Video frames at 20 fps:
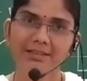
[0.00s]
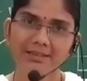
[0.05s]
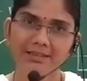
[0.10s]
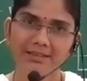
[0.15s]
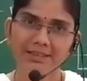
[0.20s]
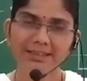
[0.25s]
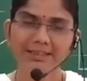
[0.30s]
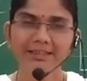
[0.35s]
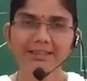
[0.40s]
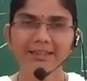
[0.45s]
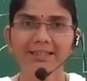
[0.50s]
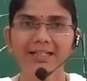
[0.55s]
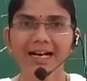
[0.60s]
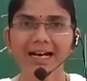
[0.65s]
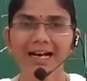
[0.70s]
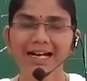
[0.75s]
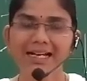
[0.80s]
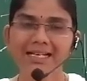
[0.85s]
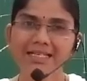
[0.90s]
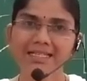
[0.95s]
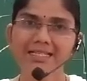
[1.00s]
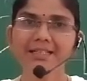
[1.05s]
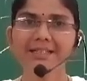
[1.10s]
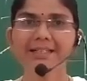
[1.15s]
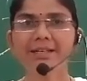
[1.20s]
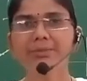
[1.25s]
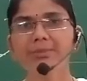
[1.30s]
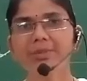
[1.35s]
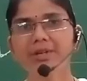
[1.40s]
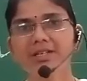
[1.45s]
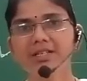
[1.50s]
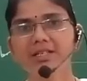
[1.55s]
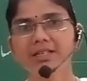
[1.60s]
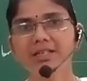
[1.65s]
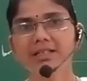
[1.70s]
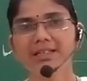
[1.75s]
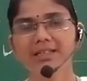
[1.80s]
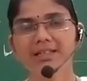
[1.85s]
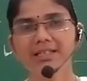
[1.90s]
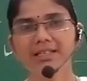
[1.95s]
then as the temperature
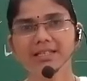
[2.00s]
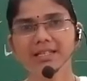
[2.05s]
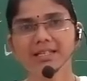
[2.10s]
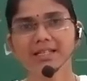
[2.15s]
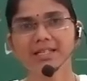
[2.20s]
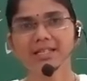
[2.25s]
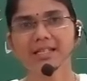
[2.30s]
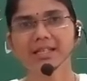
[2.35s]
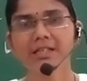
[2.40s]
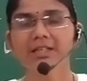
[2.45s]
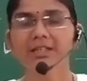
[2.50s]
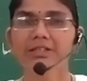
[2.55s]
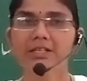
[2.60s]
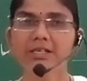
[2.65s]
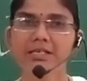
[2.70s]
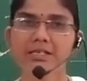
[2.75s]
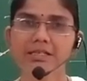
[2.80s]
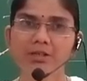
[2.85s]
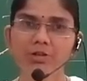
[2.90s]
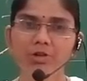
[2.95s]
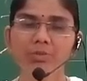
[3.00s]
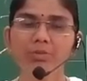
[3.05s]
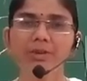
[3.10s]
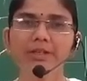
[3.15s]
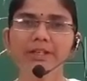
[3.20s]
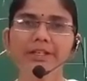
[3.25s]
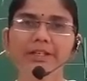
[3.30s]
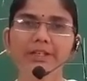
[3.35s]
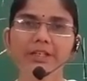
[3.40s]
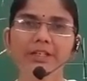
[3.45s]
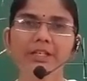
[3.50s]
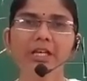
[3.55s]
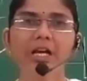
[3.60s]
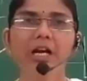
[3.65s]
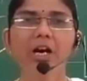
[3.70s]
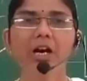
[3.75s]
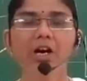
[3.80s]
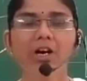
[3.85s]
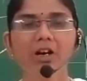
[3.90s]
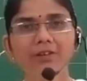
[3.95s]
increases, the solubility
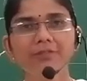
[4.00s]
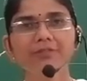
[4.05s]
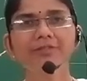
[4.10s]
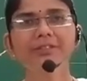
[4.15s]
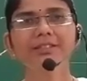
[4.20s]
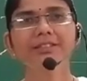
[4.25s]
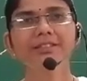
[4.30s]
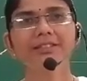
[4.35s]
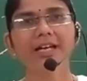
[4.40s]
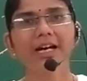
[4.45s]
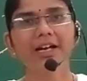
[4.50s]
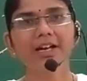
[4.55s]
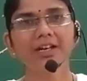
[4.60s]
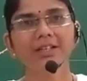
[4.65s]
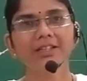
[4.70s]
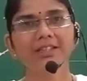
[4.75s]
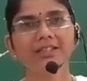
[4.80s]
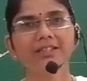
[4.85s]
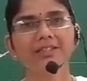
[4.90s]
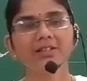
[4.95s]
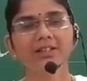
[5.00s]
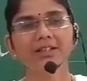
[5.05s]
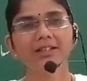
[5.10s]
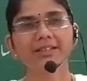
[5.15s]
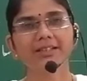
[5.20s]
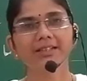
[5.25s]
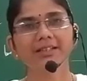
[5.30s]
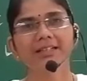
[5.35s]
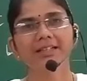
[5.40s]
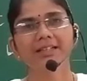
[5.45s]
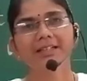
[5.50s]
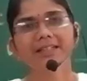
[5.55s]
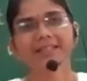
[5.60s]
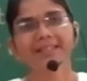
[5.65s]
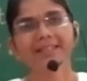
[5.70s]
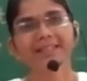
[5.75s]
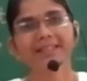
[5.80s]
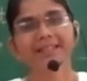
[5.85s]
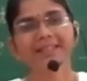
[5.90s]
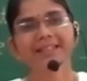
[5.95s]
of these ionic solid,
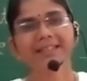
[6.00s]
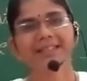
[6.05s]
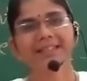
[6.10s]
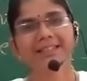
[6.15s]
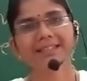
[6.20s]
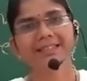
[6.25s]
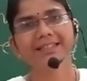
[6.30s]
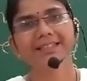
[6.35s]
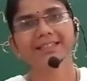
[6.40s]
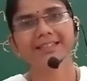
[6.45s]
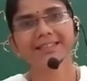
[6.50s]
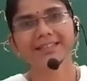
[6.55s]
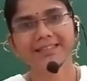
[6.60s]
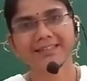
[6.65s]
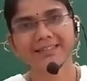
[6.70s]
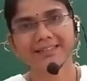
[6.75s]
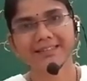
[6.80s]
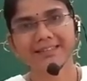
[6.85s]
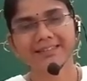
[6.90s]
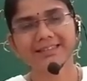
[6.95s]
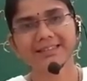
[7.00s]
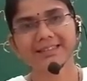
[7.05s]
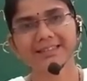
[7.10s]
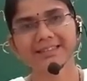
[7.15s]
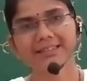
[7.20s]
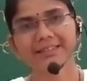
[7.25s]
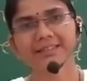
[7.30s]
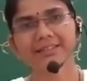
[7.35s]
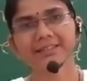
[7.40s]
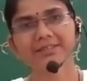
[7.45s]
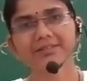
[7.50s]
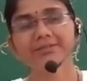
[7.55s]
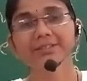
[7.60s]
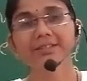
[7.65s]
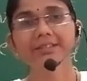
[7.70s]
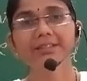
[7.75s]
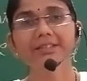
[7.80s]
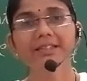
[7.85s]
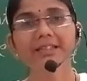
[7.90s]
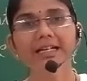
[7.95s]
they get increases
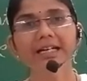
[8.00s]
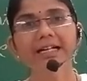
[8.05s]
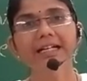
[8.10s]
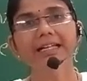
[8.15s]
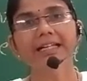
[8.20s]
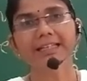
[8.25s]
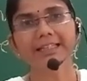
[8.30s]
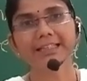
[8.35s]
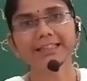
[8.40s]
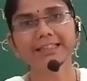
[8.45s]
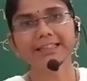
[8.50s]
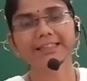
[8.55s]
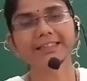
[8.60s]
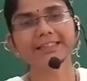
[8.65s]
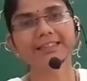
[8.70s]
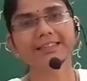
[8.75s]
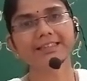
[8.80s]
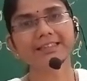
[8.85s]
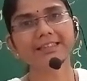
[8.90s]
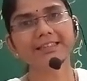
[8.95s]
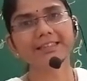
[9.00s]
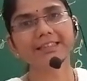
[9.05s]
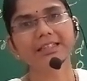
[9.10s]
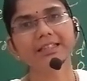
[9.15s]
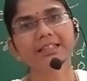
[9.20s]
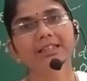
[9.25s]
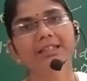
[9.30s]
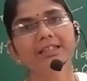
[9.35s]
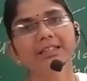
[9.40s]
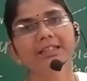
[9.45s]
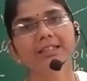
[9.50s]
with the increase in